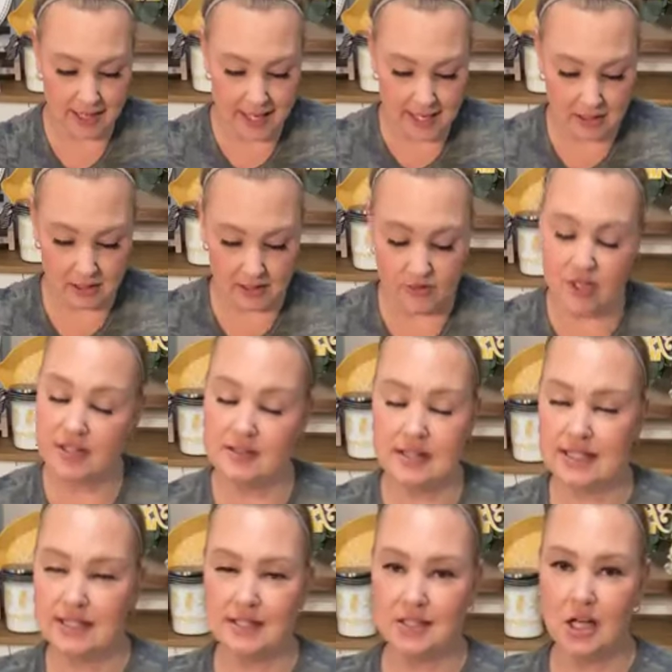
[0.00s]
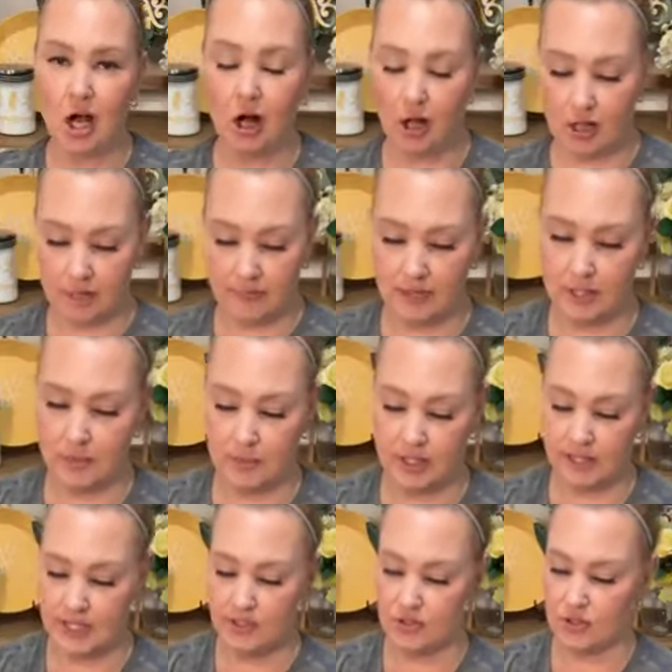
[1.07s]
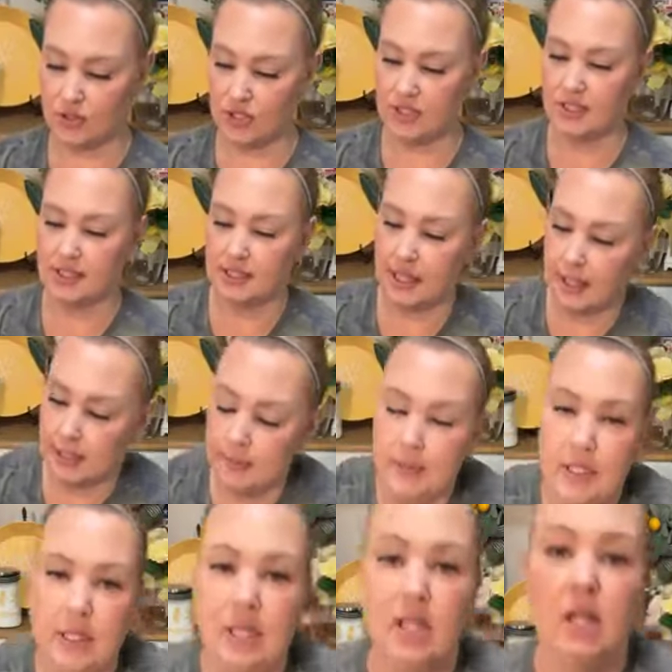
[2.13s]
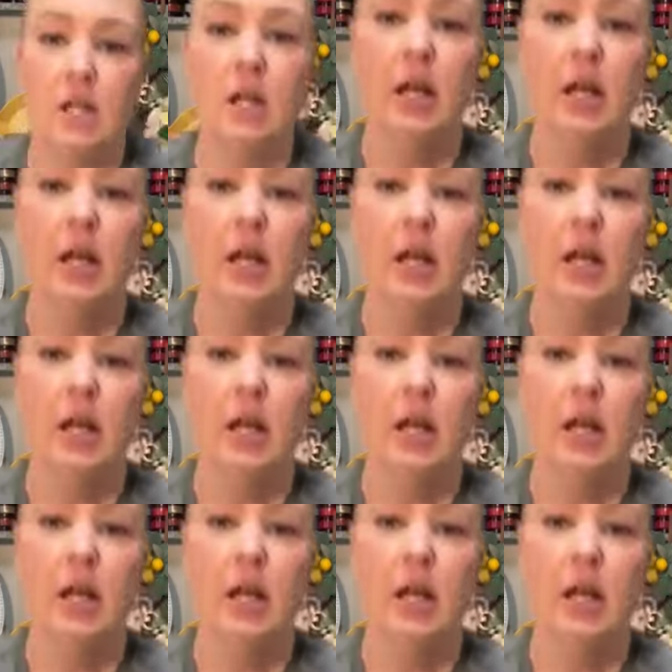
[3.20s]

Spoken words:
look like. This is not all of them, but these are just some.